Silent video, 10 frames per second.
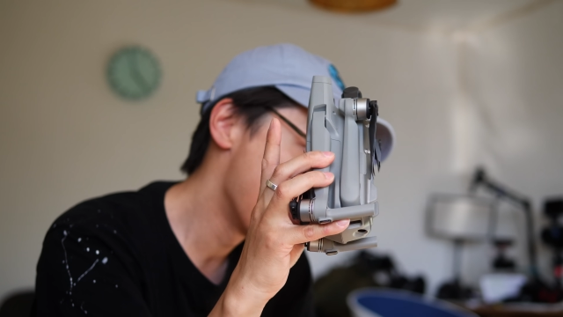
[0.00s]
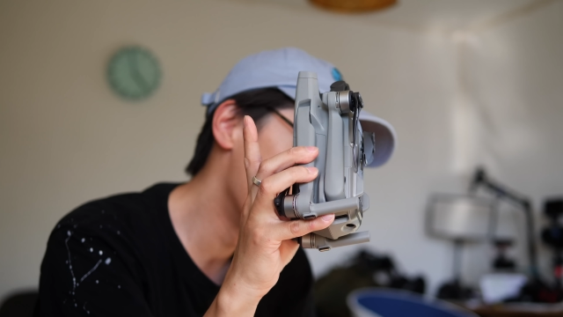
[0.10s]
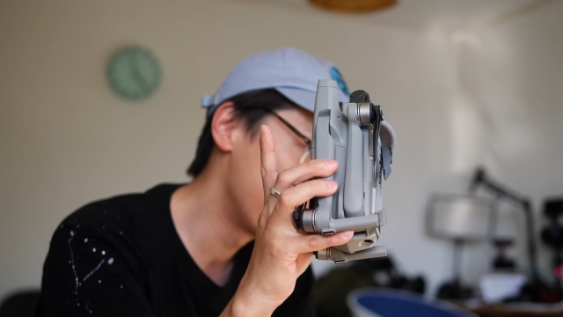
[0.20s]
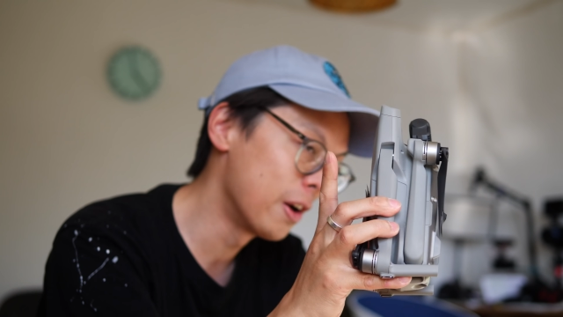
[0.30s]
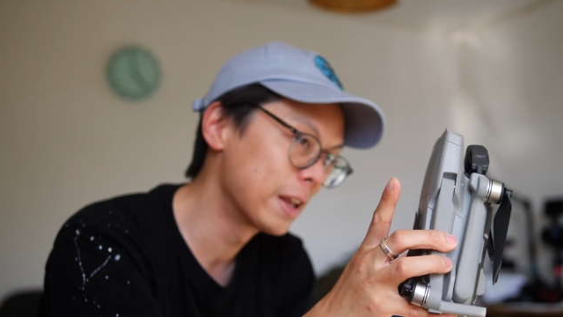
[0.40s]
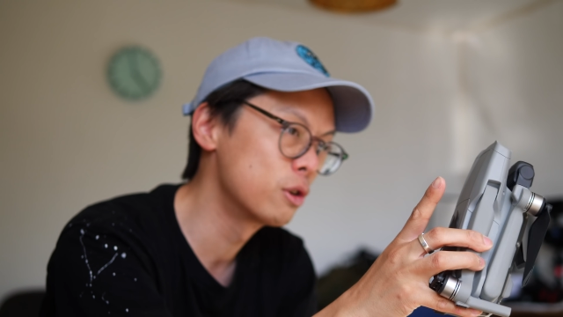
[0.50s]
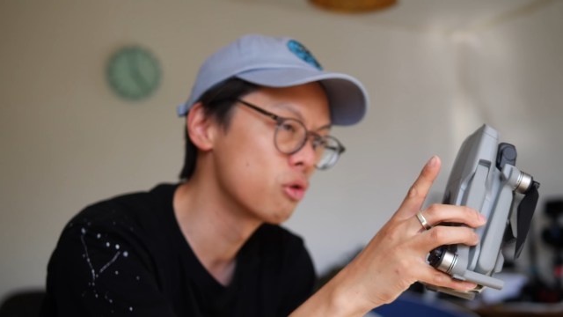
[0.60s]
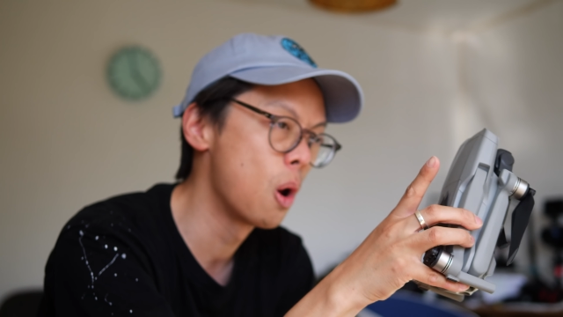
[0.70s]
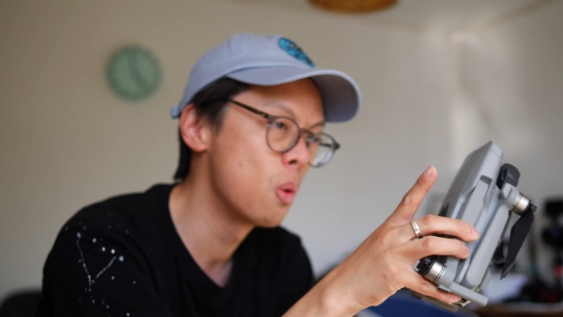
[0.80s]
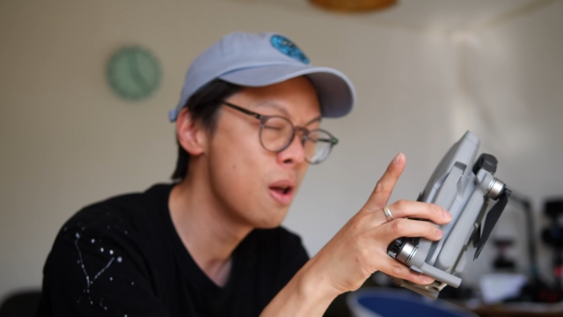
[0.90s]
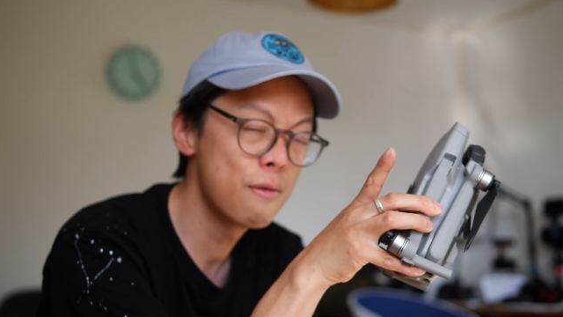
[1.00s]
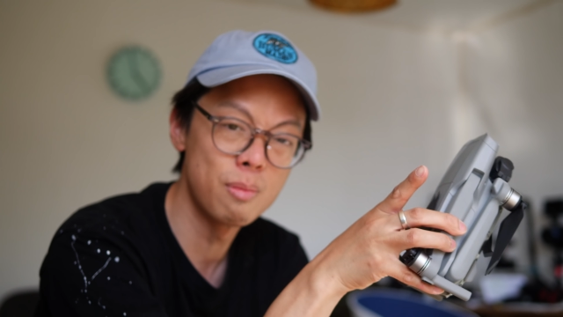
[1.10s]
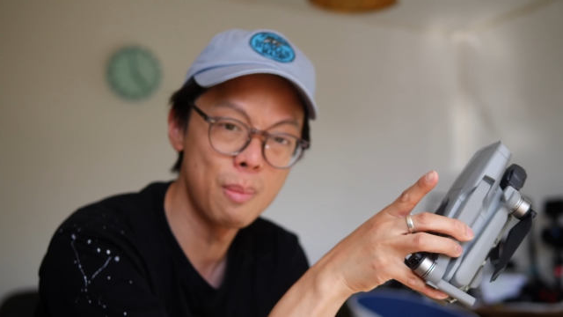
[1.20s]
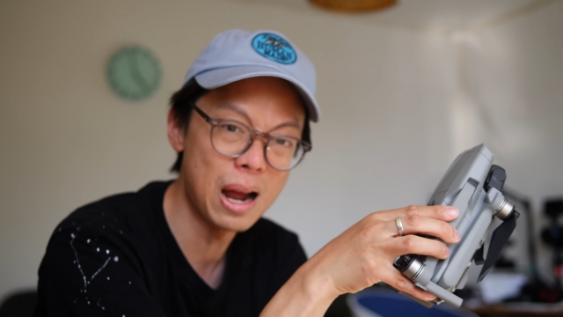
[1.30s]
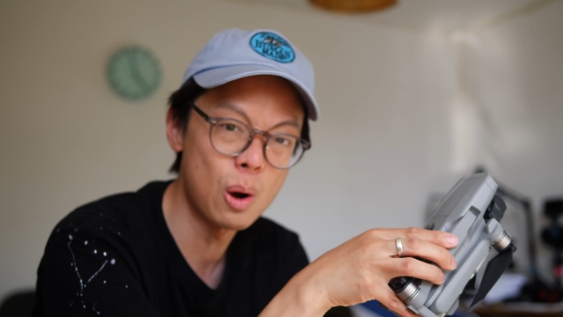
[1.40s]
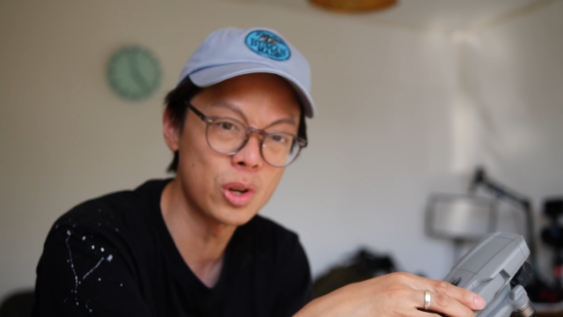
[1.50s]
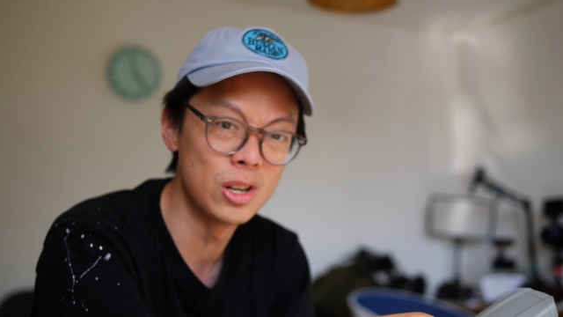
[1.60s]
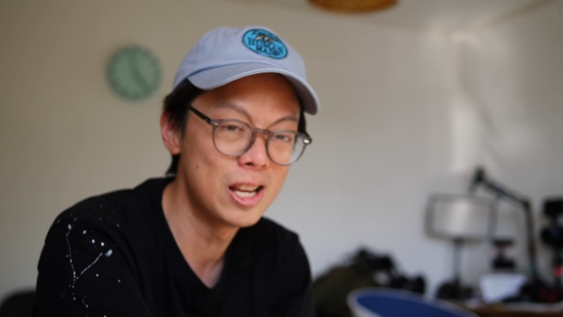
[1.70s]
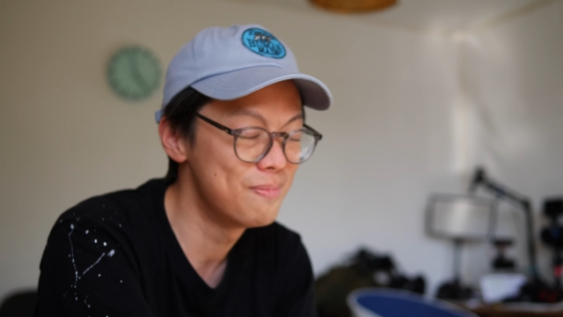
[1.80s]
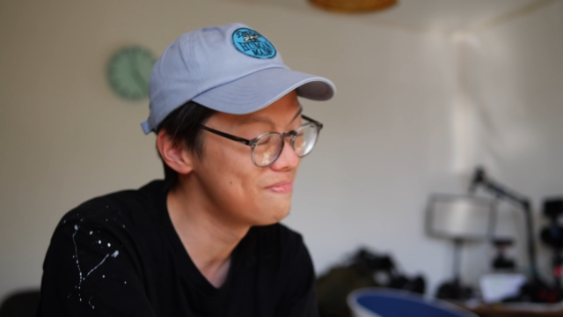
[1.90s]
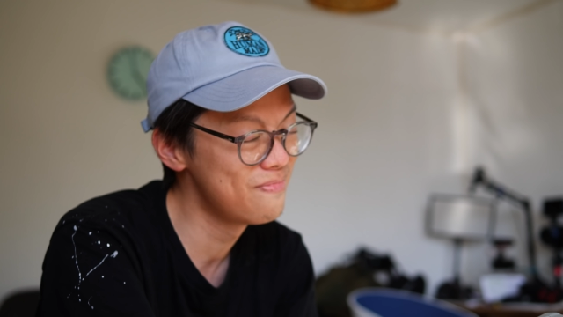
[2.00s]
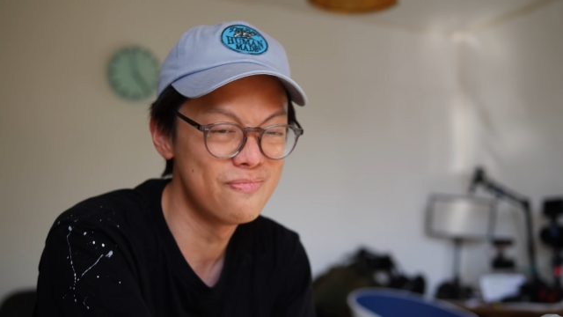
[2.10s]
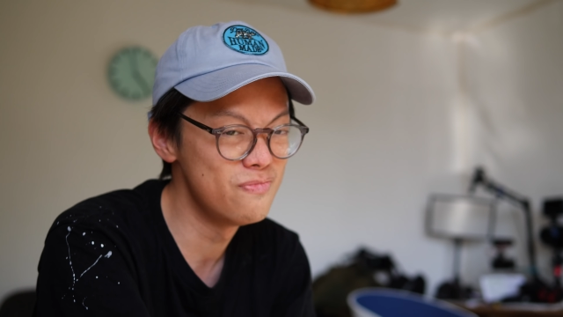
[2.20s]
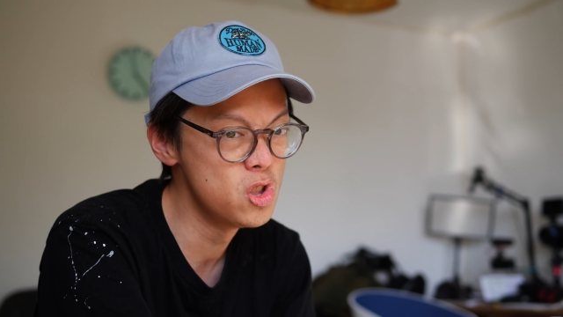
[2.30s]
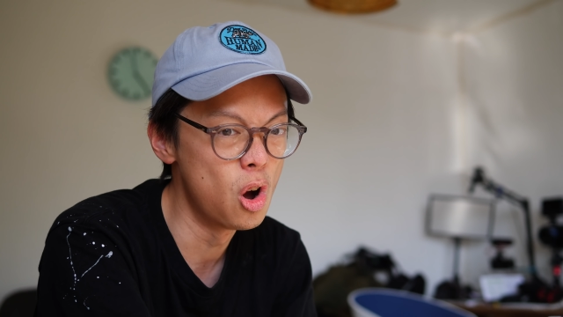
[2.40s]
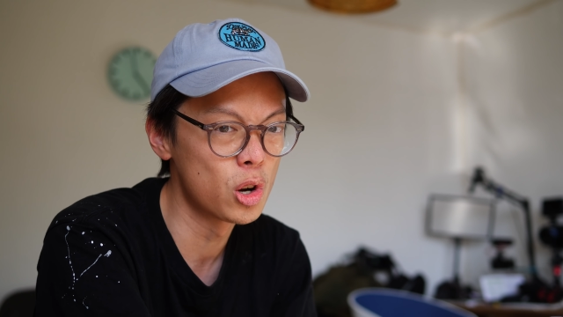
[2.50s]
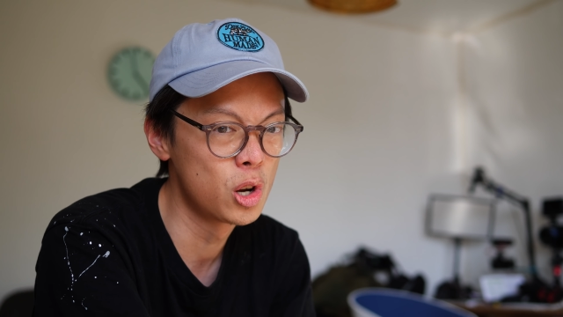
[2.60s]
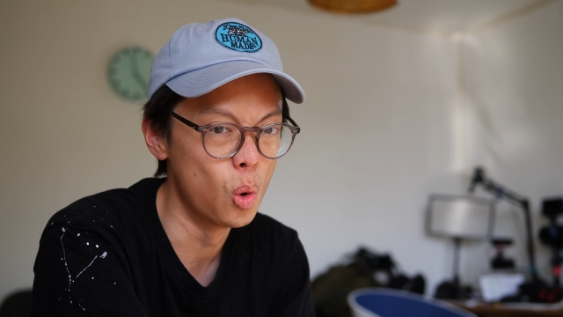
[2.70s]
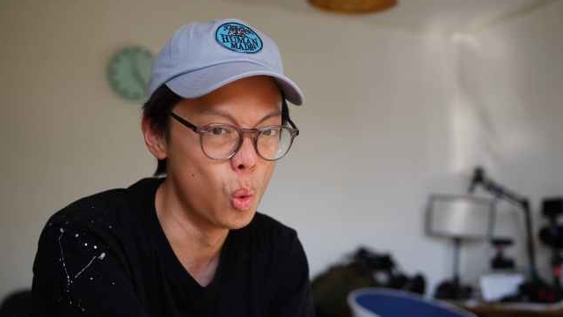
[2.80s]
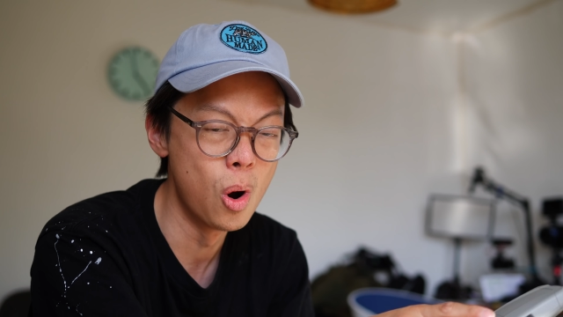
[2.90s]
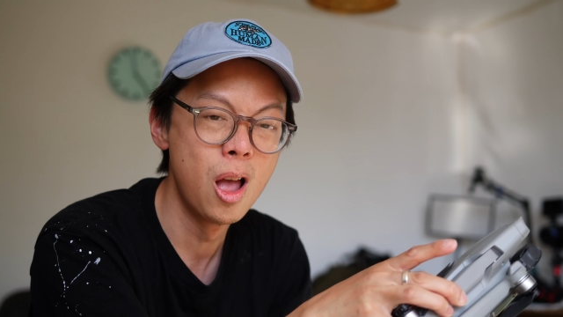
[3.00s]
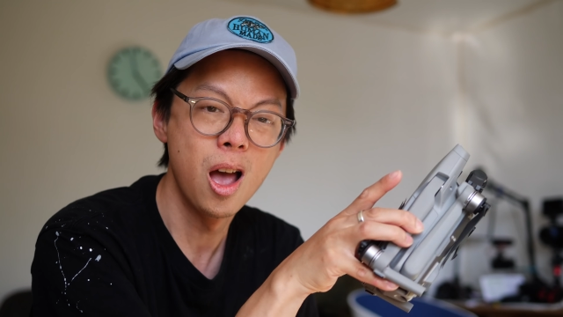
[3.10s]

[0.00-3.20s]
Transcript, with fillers: And flying a drone from a balcony, not cool.